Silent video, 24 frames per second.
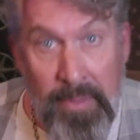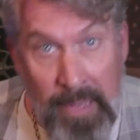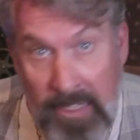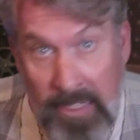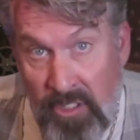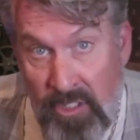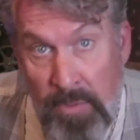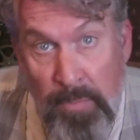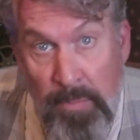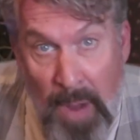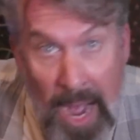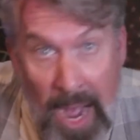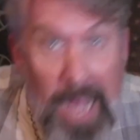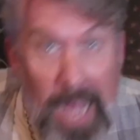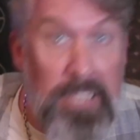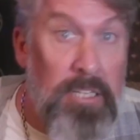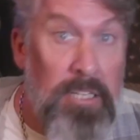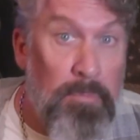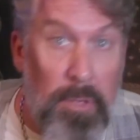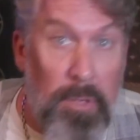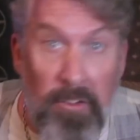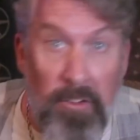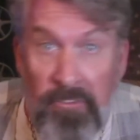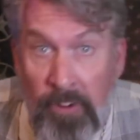it's
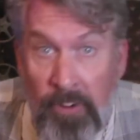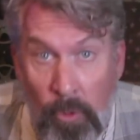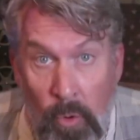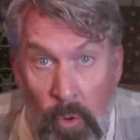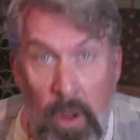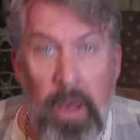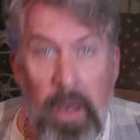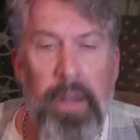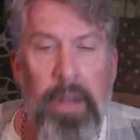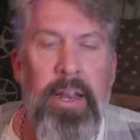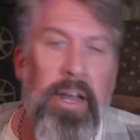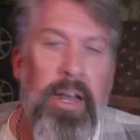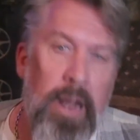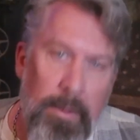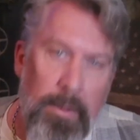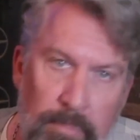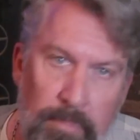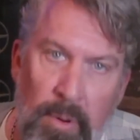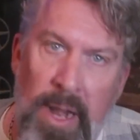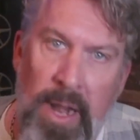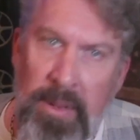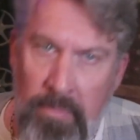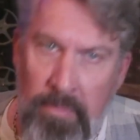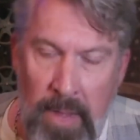impossible for one, and I'd
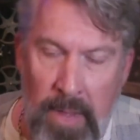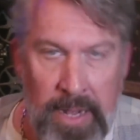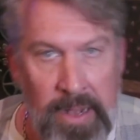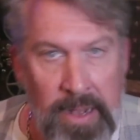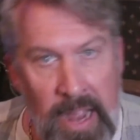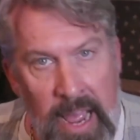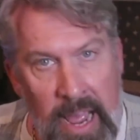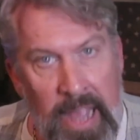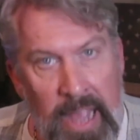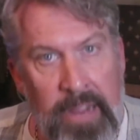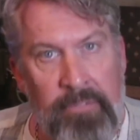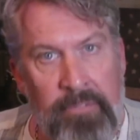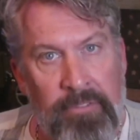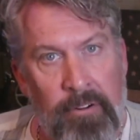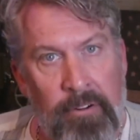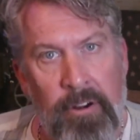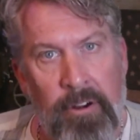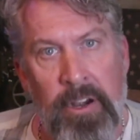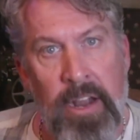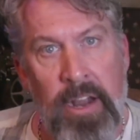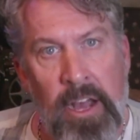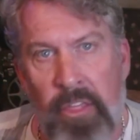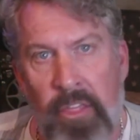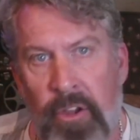break my neck
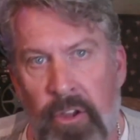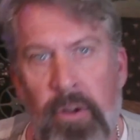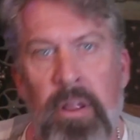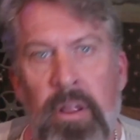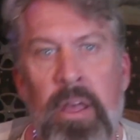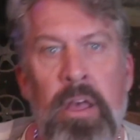for another.